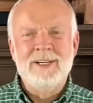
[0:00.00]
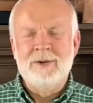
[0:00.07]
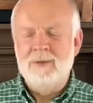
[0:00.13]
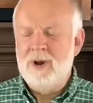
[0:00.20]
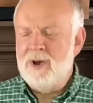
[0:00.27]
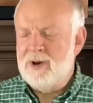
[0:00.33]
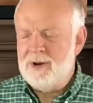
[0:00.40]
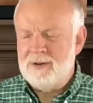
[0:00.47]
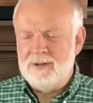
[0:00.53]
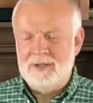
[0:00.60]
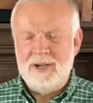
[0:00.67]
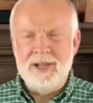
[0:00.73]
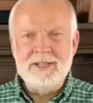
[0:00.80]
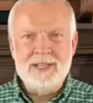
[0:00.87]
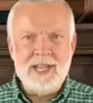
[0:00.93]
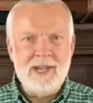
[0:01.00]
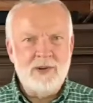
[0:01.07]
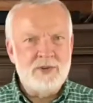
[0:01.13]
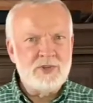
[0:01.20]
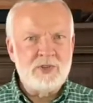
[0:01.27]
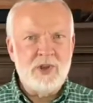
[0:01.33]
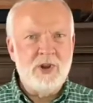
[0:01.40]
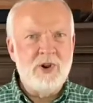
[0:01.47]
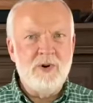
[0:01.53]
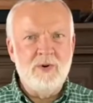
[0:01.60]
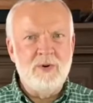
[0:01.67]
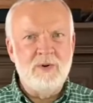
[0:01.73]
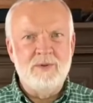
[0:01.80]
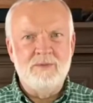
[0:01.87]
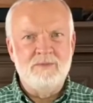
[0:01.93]
Well, a day or so,
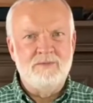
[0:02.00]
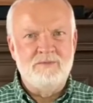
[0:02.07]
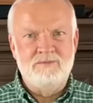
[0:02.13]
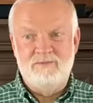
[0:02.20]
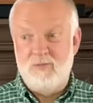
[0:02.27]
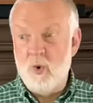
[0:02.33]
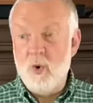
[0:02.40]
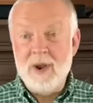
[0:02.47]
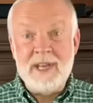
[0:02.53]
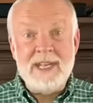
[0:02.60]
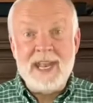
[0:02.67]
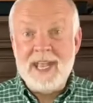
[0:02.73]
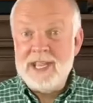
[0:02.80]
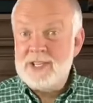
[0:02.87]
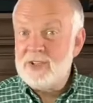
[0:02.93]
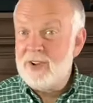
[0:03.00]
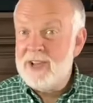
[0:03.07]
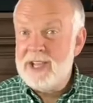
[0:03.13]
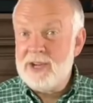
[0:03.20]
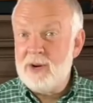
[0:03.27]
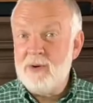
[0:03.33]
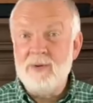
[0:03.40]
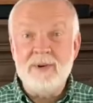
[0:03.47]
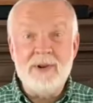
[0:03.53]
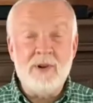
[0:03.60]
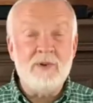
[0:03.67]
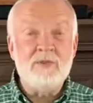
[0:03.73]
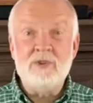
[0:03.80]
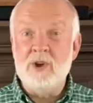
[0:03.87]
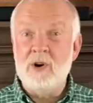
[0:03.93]
or 40 days later, we
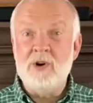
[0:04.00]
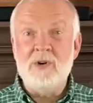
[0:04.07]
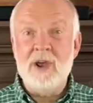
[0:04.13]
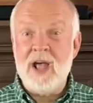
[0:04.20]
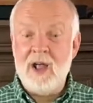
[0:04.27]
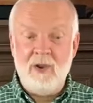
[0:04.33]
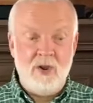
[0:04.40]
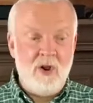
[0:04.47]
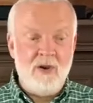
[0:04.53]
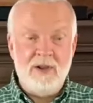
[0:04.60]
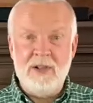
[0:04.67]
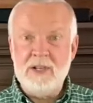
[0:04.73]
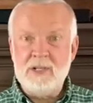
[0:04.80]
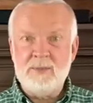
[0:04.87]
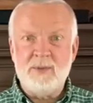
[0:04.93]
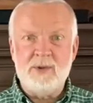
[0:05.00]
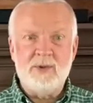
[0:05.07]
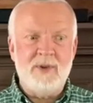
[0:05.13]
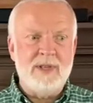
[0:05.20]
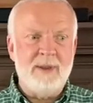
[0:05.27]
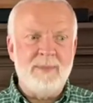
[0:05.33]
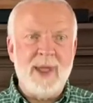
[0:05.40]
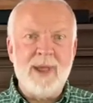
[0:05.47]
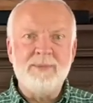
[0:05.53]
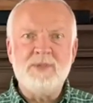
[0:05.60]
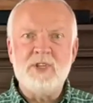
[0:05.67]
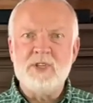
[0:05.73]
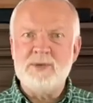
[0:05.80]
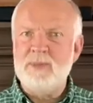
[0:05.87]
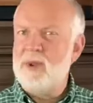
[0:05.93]
don't know how long it is between the
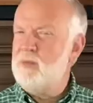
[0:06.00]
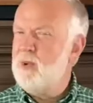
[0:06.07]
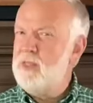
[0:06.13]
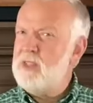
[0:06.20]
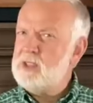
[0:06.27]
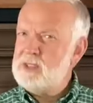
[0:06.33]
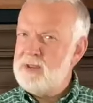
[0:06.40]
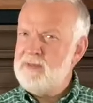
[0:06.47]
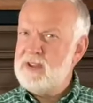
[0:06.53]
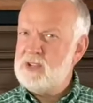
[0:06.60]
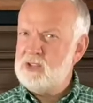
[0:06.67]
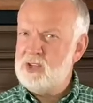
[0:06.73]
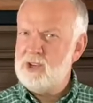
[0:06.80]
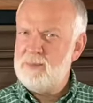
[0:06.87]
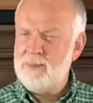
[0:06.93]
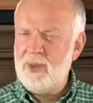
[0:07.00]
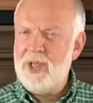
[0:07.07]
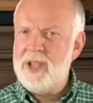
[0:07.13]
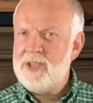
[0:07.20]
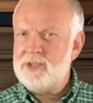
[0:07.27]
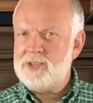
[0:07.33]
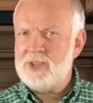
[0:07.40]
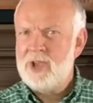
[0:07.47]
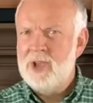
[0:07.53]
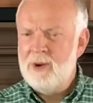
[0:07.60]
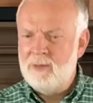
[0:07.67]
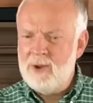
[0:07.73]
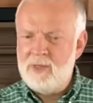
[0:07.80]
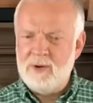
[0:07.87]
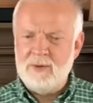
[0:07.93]
baptism and when this event took place,
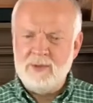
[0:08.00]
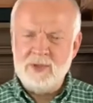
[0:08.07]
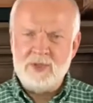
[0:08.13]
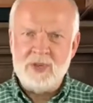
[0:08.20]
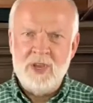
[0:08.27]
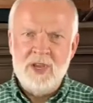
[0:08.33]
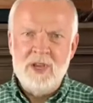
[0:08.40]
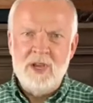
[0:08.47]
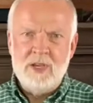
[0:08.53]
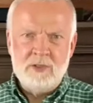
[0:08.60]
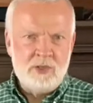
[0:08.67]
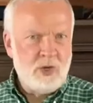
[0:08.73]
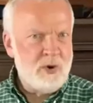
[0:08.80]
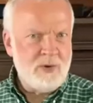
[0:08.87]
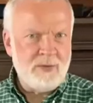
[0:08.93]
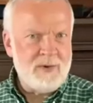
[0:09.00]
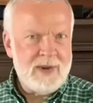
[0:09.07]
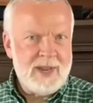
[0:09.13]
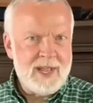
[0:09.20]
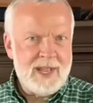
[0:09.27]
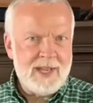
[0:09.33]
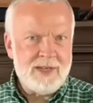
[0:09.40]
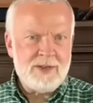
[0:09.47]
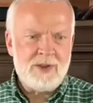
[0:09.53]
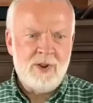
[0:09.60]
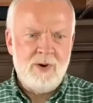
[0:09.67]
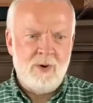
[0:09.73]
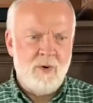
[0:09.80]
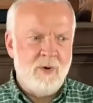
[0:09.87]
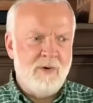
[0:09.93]
whether it was two or three days
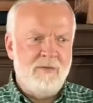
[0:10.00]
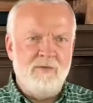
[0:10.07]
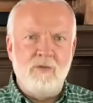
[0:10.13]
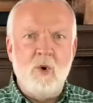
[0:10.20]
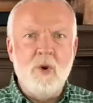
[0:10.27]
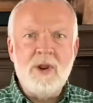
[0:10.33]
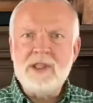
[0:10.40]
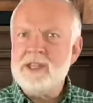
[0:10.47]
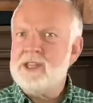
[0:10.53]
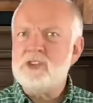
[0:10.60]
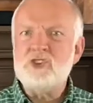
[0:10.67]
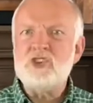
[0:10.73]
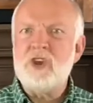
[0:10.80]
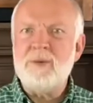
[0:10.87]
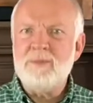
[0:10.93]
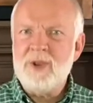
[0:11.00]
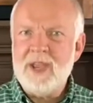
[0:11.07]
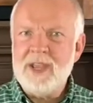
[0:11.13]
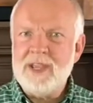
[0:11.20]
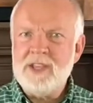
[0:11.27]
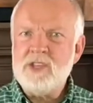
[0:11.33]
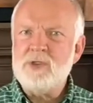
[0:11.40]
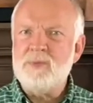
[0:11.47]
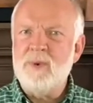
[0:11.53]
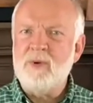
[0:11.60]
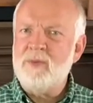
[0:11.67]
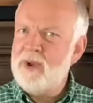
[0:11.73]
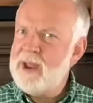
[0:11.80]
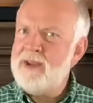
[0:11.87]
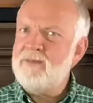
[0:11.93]
or 40 and some days, but
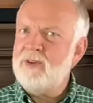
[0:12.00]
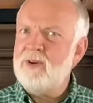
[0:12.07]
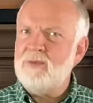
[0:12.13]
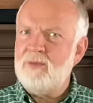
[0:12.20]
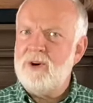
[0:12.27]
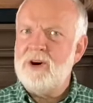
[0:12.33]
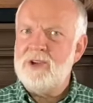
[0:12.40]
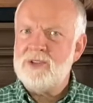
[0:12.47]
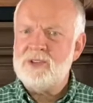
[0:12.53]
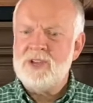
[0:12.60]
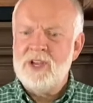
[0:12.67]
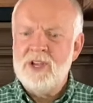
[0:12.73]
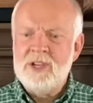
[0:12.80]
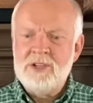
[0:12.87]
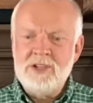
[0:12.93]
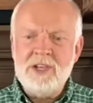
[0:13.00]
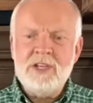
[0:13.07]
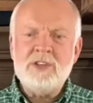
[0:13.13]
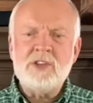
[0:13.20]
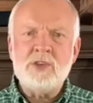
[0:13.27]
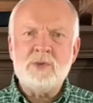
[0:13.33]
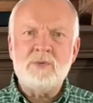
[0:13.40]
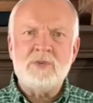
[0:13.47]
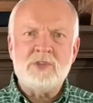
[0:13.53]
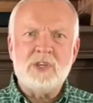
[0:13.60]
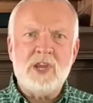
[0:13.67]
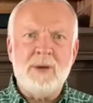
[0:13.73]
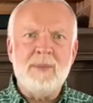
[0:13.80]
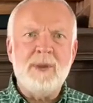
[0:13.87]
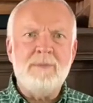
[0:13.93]
whenever it was, Jesus was
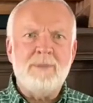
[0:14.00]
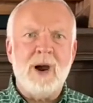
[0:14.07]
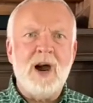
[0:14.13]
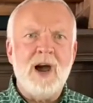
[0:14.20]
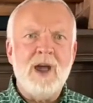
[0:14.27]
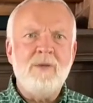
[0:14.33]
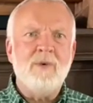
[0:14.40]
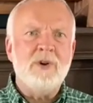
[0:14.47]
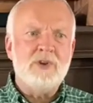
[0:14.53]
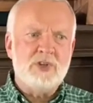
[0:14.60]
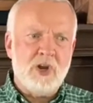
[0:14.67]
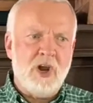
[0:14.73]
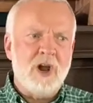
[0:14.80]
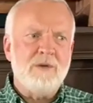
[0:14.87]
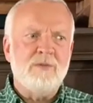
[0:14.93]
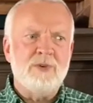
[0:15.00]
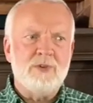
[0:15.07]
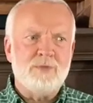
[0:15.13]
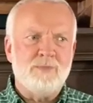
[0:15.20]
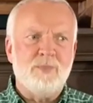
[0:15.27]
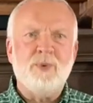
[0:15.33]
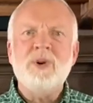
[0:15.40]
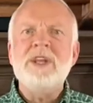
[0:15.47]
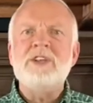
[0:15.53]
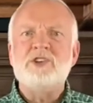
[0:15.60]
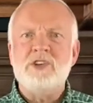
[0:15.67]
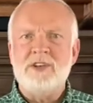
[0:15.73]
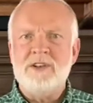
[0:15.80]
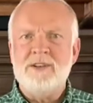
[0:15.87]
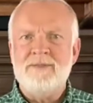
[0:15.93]
coming by where John was
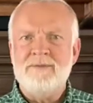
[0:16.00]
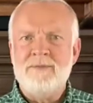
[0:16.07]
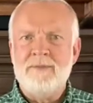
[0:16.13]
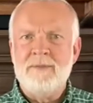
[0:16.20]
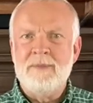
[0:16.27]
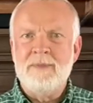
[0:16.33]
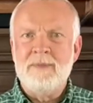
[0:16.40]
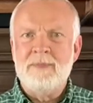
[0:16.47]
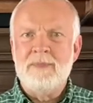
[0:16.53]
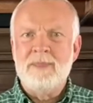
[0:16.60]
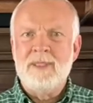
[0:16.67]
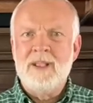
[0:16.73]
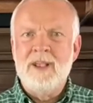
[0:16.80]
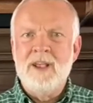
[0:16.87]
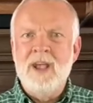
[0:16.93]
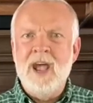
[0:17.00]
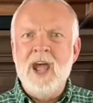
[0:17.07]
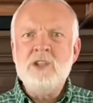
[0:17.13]
preaching, and